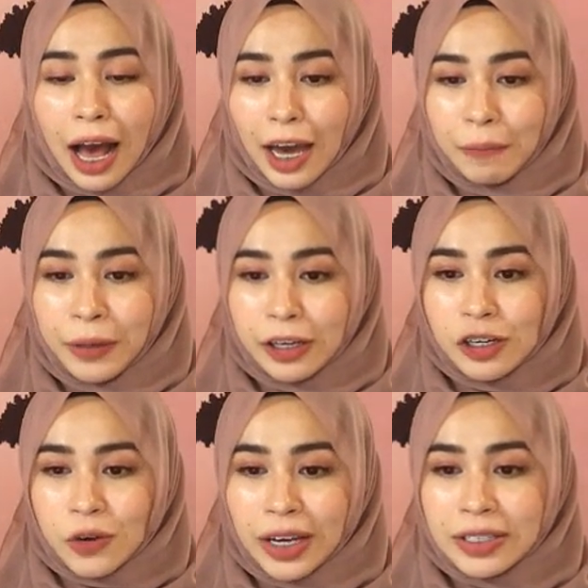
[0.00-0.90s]
IP
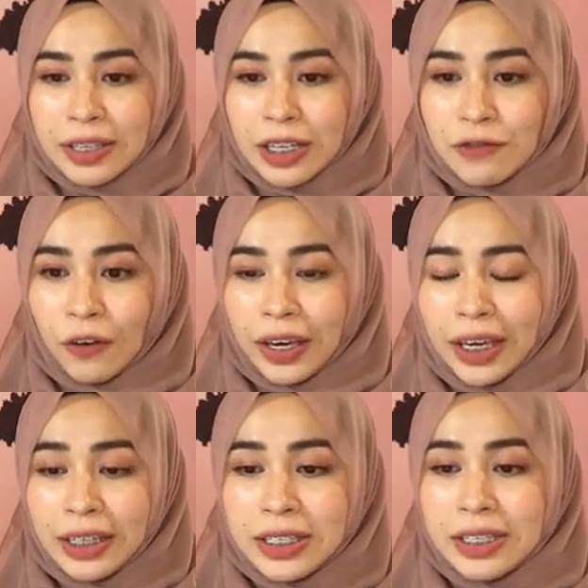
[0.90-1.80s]
address stands for
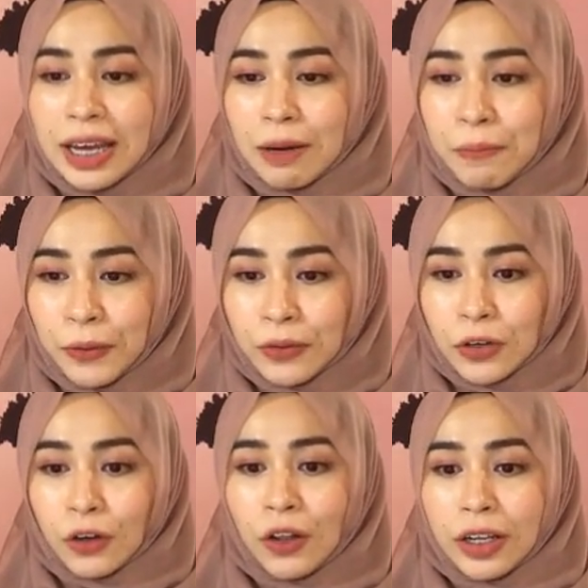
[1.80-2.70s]
Internet
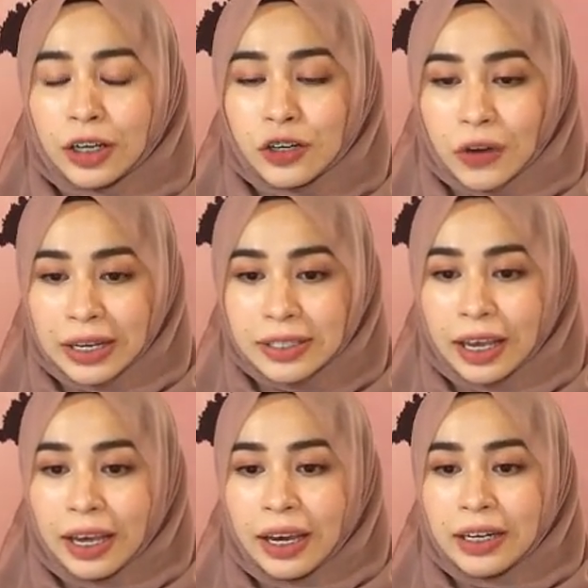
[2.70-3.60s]
Protocol Address.
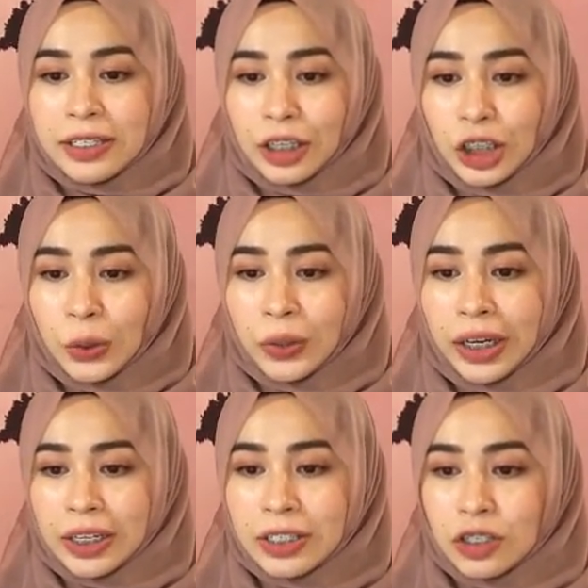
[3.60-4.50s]
It is a
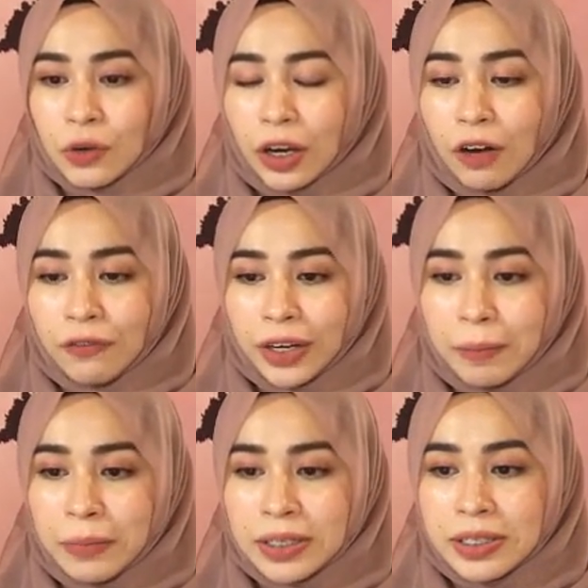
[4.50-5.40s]
unique string of
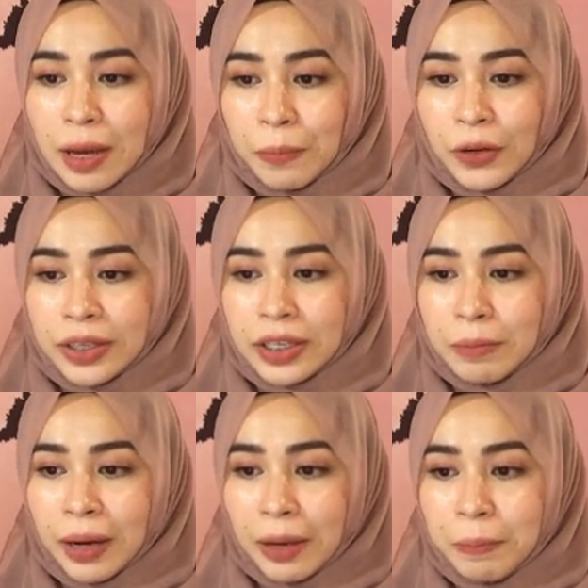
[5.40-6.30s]
numbers
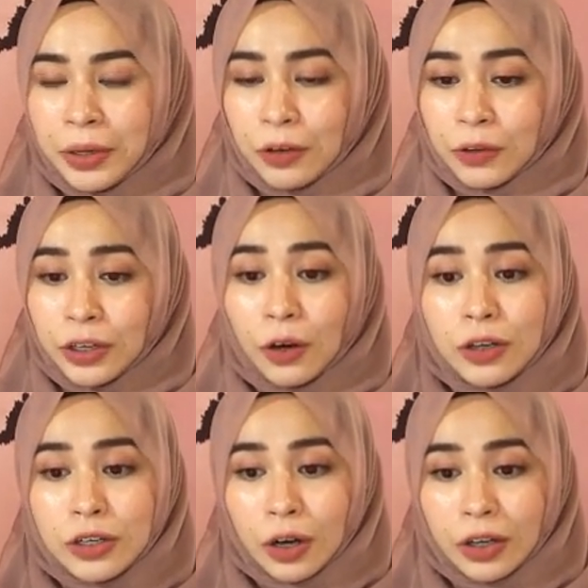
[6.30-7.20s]
separated by period
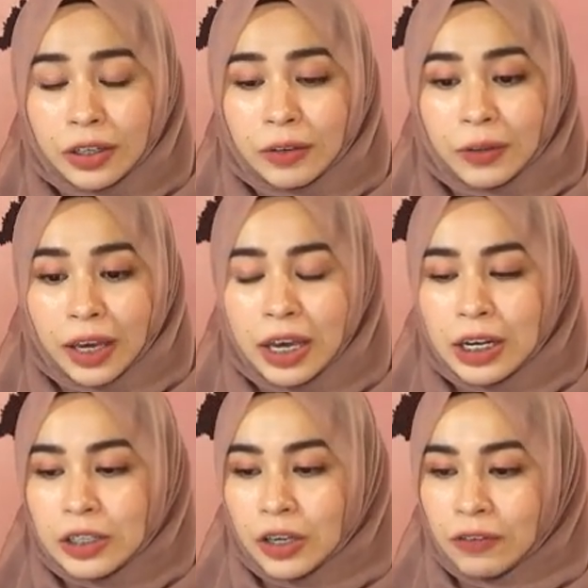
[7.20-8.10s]
or dot. Okay,
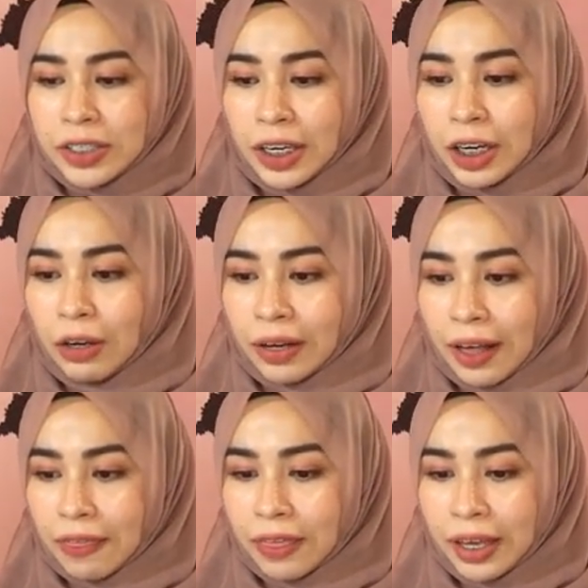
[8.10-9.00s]
so if you take a look
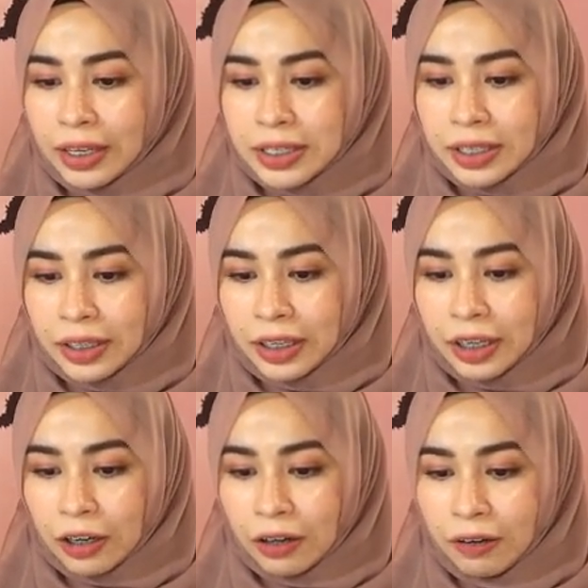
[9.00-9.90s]
at this
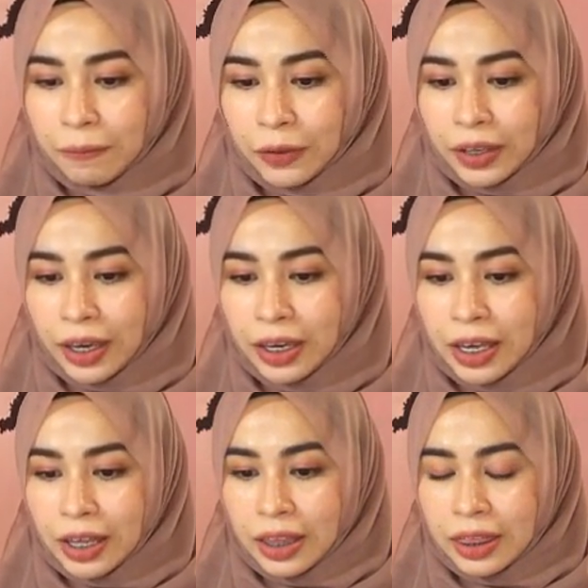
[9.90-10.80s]
here, okay,
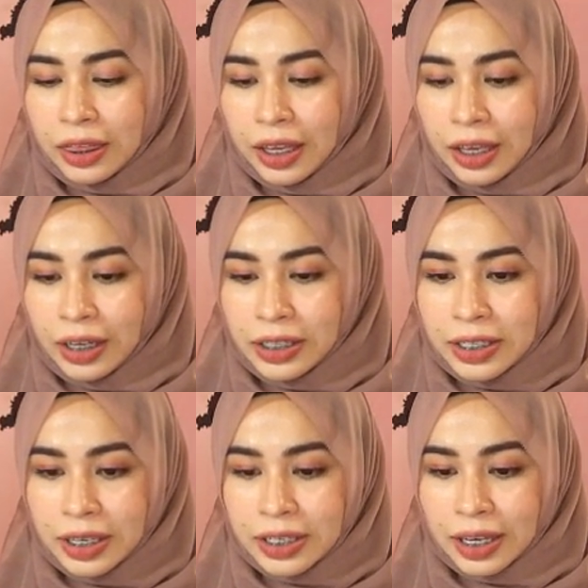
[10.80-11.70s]

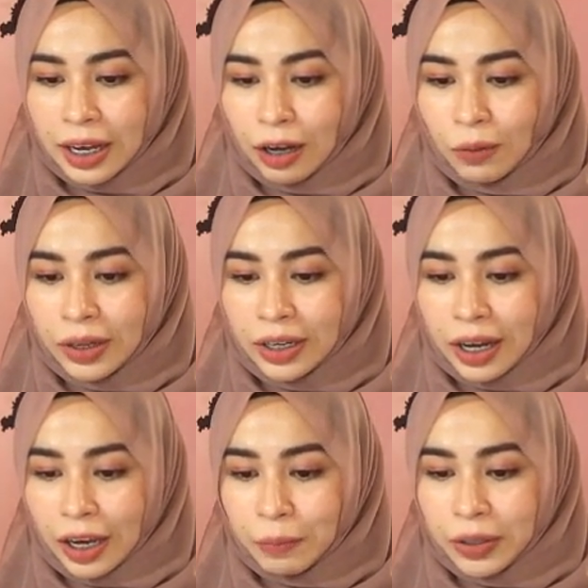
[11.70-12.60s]
this is how an
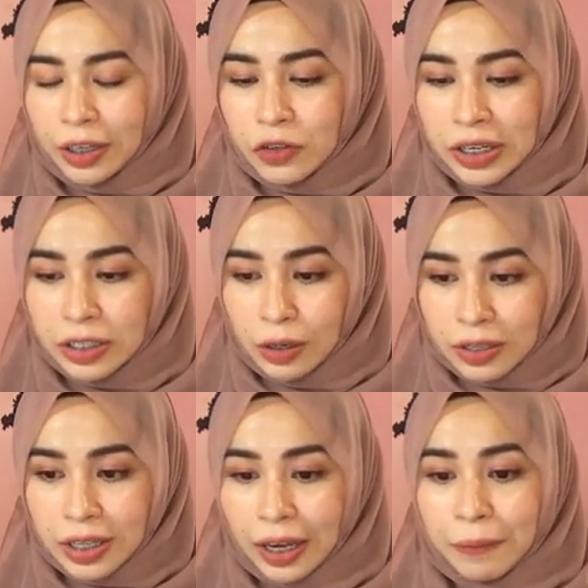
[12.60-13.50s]
IP address
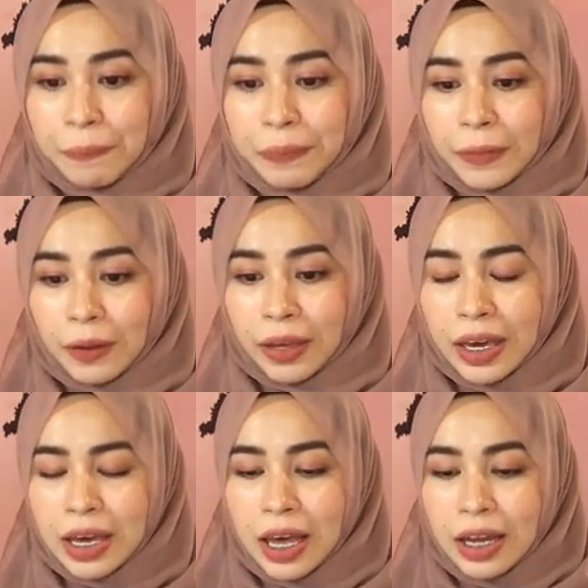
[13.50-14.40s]
looks like.
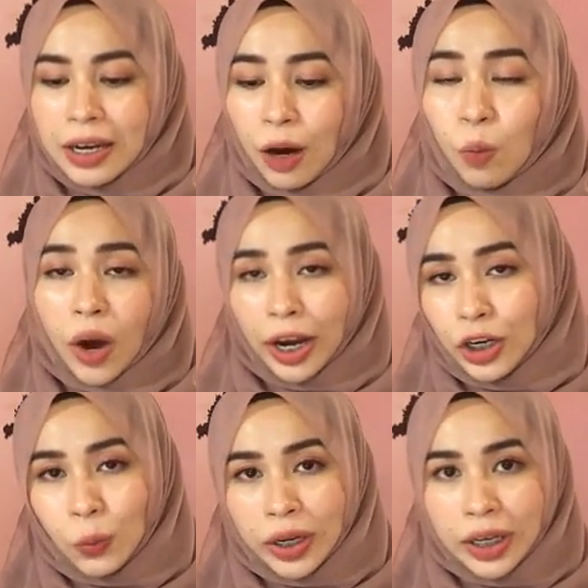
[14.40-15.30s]
Okay, now why
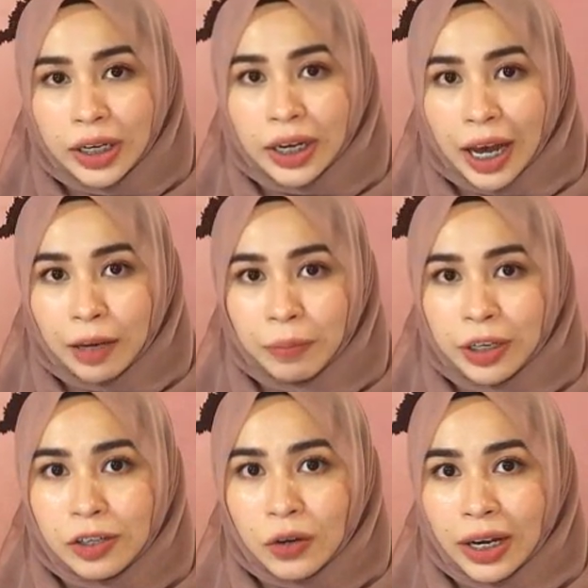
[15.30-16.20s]
do we need an IP
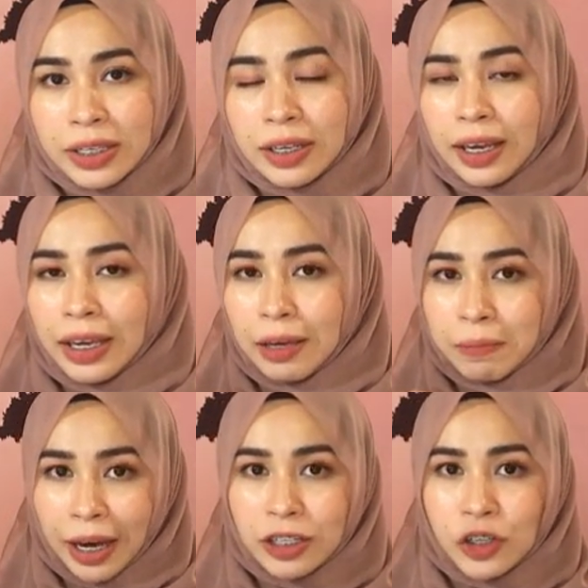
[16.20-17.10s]
address?
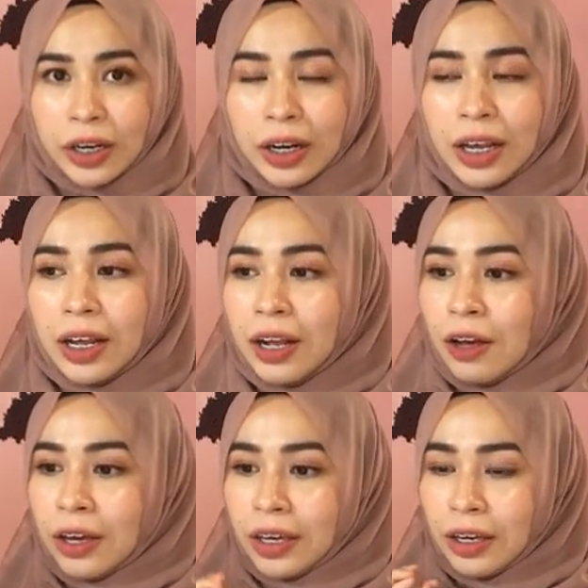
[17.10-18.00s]
Imagine
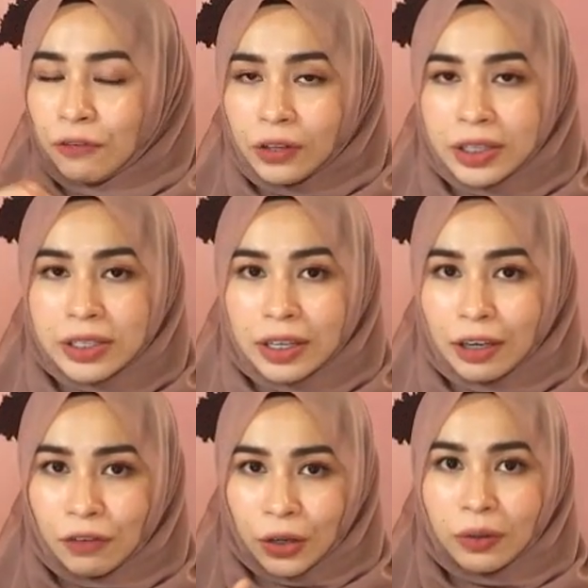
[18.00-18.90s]
if you
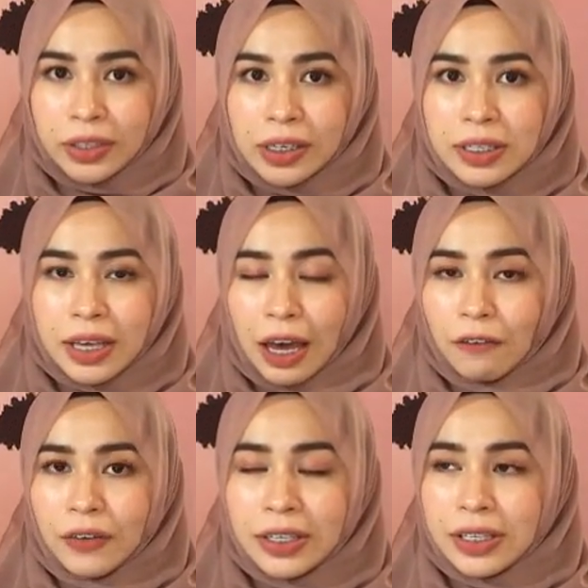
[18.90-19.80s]
notice,
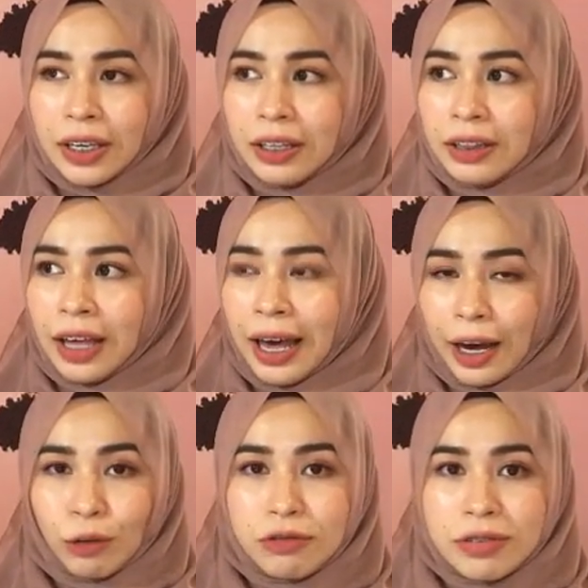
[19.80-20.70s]
every single
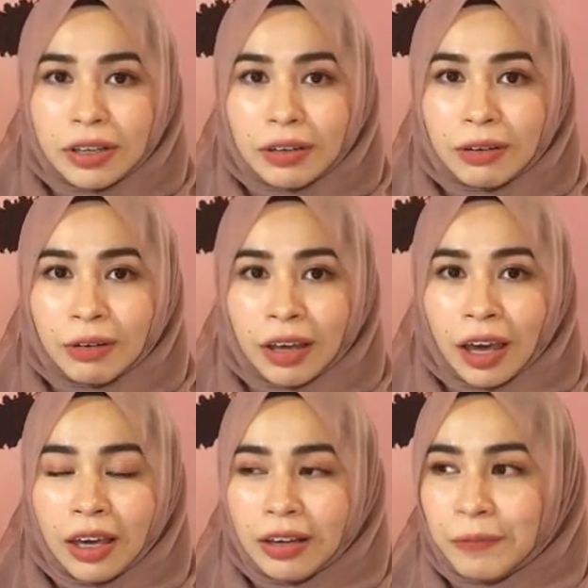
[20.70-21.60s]
house,
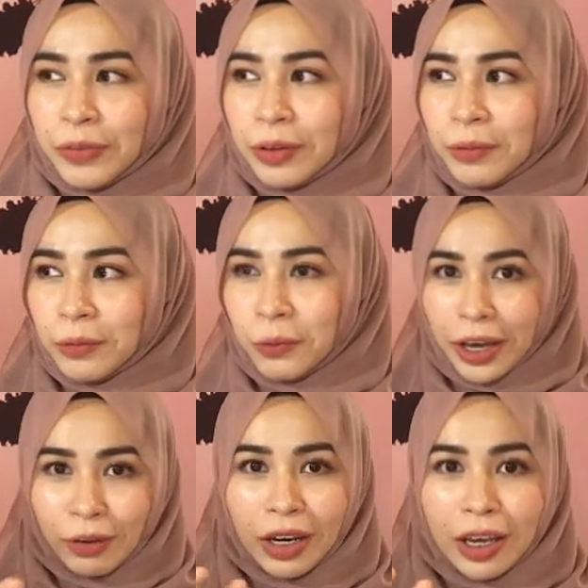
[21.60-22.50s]
okay,
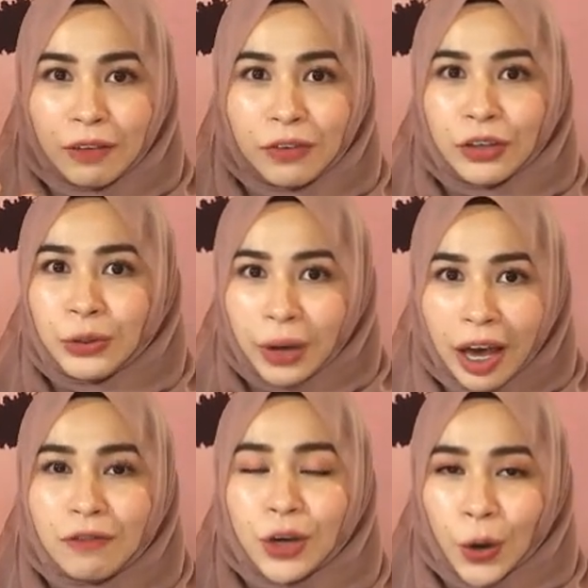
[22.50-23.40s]
where you live, you
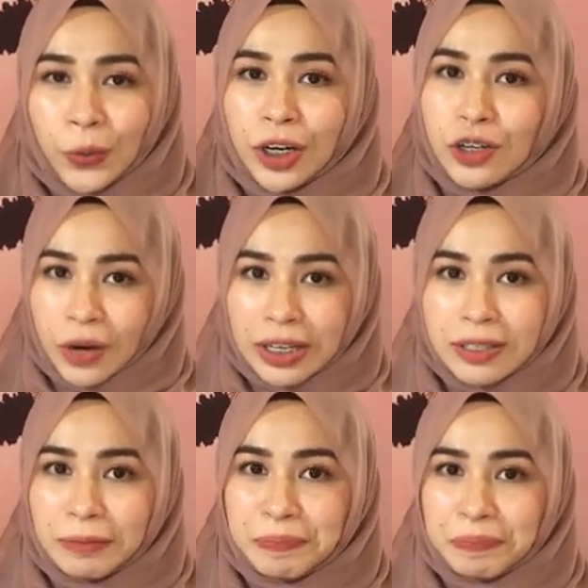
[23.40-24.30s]
have your own
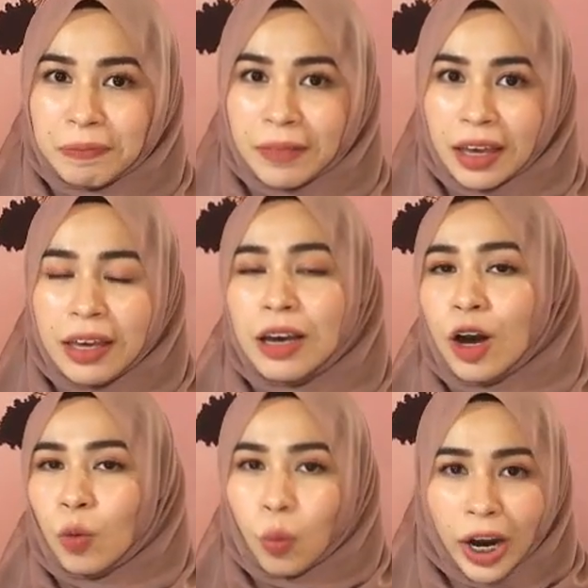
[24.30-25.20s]
address. Okay,
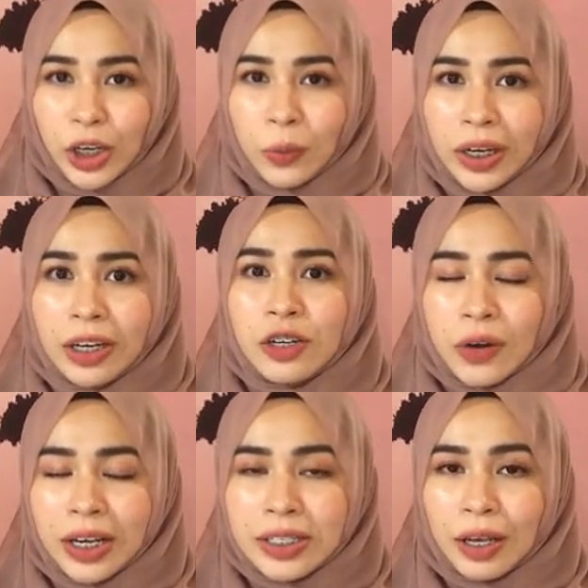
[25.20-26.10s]
why do we need an
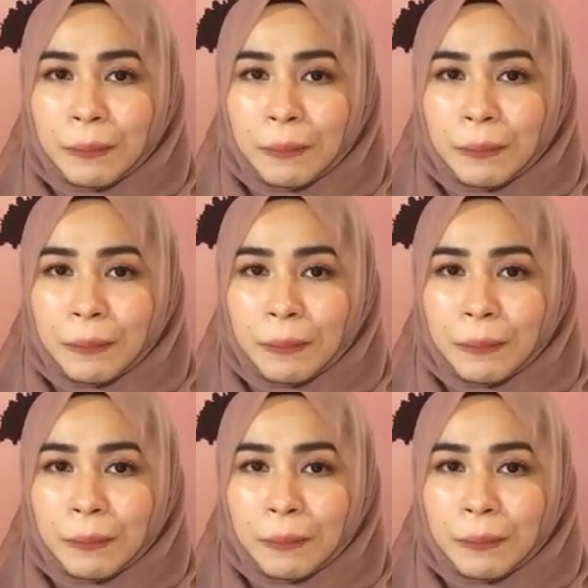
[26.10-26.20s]
address?